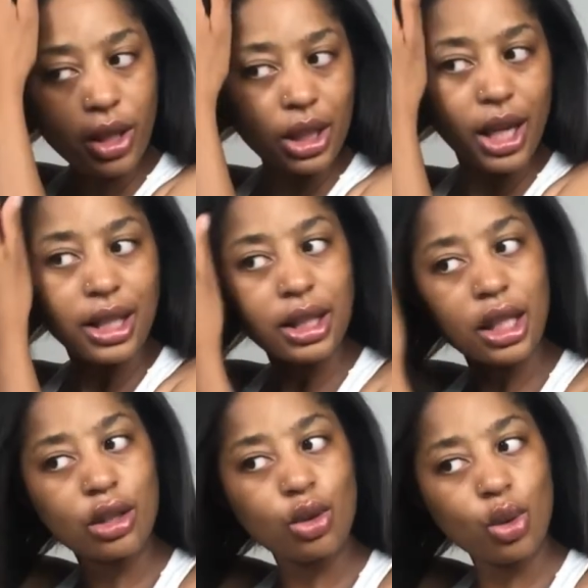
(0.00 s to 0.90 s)
person I
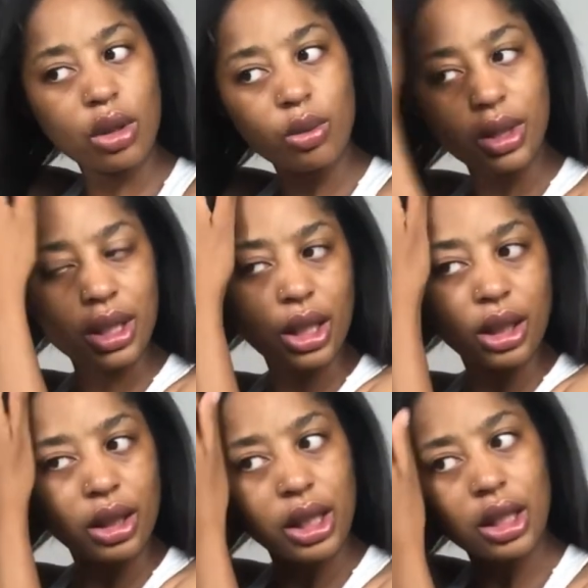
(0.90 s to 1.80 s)
seen do it was
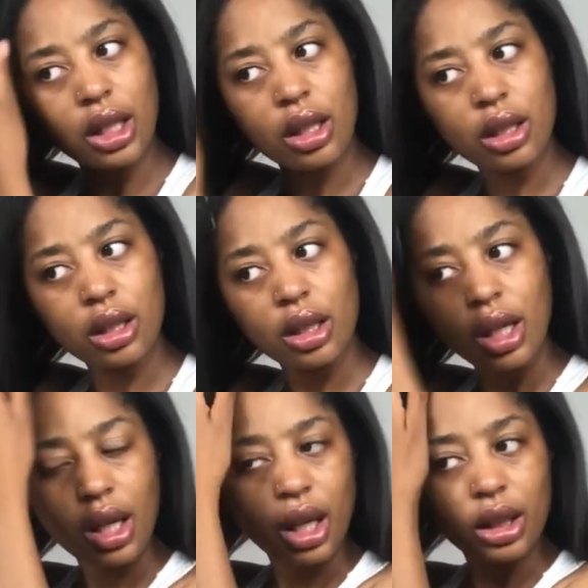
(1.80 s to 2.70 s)
Aaliyah
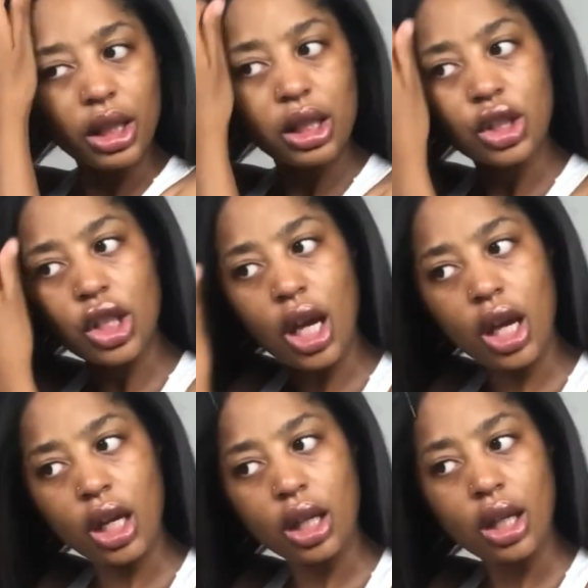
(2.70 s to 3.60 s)

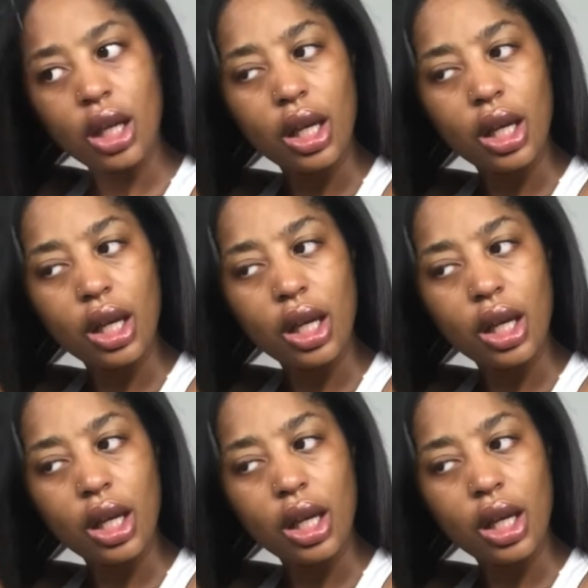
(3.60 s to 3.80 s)
J.